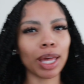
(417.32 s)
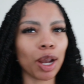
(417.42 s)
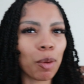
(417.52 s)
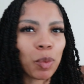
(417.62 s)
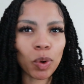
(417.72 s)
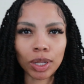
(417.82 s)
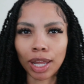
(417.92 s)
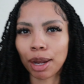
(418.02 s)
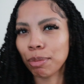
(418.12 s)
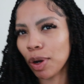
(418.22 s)
like a more
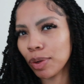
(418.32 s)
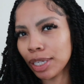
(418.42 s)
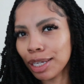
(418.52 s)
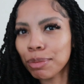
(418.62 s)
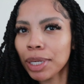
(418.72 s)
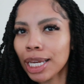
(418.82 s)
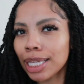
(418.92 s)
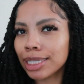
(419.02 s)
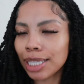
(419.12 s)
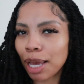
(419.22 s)
like
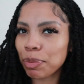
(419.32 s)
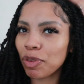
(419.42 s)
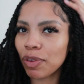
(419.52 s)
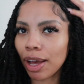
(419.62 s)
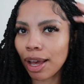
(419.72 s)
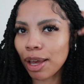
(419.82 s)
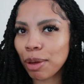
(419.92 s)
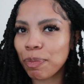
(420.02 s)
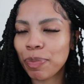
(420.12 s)
bohemian type of vibe.